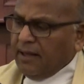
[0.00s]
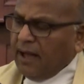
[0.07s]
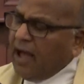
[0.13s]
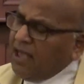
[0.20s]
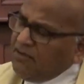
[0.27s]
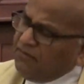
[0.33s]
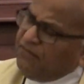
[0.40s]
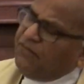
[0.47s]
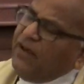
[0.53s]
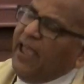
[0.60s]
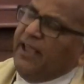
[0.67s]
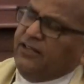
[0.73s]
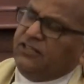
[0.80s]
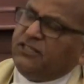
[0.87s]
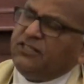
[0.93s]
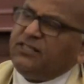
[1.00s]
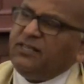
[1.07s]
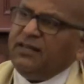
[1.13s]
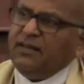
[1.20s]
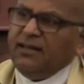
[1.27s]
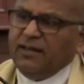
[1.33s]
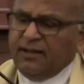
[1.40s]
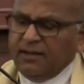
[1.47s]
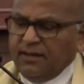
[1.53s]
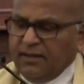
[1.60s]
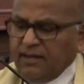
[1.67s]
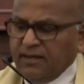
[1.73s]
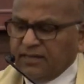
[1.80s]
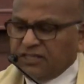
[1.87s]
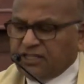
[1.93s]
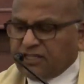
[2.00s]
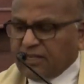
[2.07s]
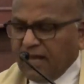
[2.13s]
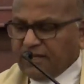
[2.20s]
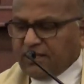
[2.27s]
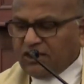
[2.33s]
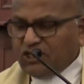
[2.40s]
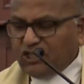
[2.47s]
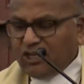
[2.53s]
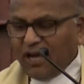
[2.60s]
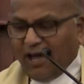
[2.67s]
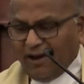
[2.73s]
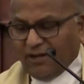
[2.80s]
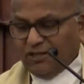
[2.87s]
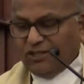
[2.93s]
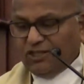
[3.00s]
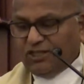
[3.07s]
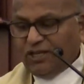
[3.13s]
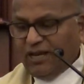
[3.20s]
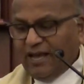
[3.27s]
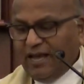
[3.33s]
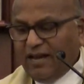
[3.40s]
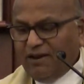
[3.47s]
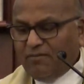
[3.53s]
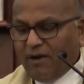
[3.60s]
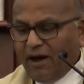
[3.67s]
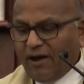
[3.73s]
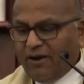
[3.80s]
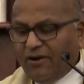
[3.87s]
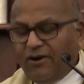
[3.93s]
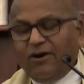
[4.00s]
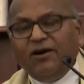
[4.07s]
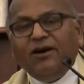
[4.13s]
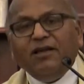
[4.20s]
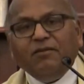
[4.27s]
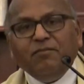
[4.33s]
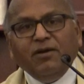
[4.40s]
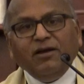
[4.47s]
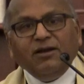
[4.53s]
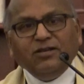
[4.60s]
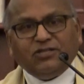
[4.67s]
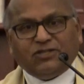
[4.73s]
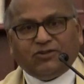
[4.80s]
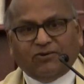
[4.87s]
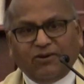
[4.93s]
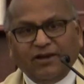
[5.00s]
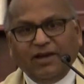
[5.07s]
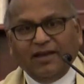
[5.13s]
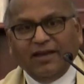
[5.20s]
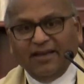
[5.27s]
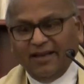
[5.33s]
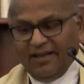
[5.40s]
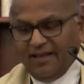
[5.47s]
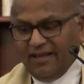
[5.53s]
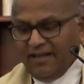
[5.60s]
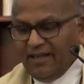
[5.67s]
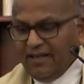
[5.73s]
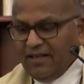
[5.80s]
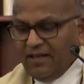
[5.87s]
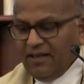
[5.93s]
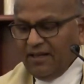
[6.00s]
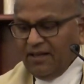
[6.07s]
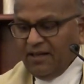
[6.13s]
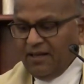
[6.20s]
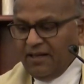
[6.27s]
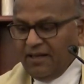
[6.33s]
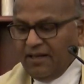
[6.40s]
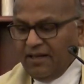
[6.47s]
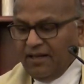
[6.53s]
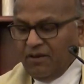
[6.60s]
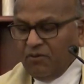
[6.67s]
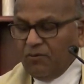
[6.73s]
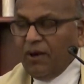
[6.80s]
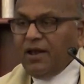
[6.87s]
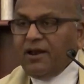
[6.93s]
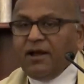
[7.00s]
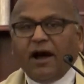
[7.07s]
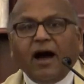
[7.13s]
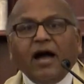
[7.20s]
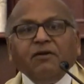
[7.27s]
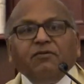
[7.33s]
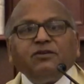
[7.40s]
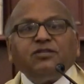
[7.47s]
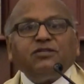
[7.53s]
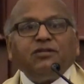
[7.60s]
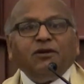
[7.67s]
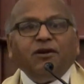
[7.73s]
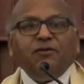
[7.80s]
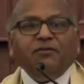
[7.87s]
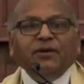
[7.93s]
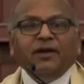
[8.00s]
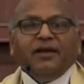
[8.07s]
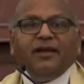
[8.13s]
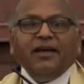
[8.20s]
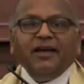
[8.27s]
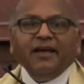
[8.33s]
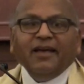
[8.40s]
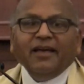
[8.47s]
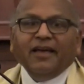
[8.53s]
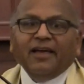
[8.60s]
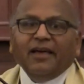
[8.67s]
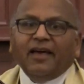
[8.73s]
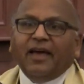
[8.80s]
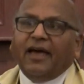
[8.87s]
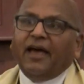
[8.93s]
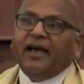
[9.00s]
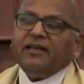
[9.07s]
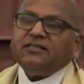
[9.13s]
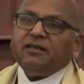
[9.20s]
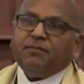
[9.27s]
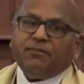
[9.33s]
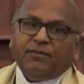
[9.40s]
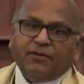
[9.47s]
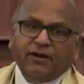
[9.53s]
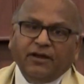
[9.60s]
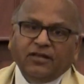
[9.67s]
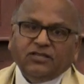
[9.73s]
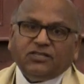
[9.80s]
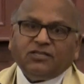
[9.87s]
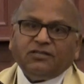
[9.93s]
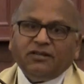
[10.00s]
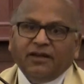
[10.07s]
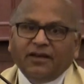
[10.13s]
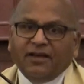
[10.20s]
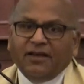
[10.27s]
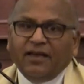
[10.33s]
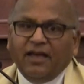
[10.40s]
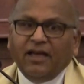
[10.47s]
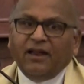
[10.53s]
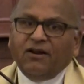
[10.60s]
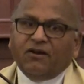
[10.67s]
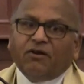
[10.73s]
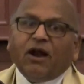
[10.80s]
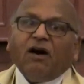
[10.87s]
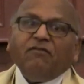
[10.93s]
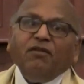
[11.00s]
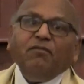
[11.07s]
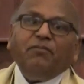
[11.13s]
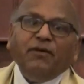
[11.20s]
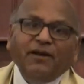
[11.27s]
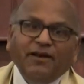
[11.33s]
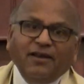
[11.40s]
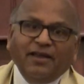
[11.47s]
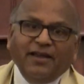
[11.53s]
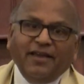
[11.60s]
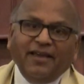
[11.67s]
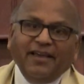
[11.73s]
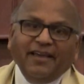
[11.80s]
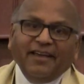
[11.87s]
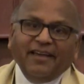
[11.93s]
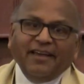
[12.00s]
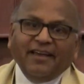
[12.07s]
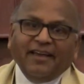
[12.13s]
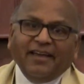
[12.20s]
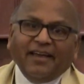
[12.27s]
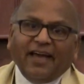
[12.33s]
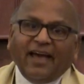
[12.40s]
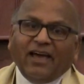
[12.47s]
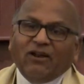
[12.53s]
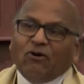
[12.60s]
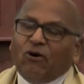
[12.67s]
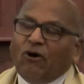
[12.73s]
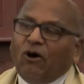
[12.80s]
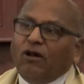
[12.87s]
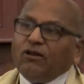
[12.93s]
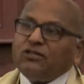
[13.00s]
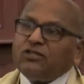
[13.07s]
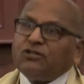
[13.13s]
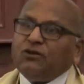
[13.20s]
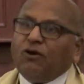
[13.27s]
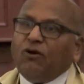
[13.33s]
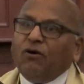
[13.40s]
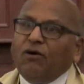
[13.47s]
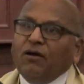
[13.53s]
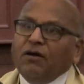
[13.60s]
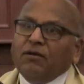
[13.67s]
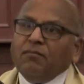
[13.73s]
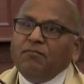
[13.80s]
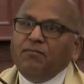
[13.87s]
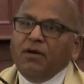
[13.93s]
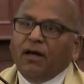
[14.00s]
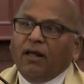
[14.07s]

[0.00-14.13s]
I faced such a challenge in my early ministry when I was serving as a priest in Rawalpindi and also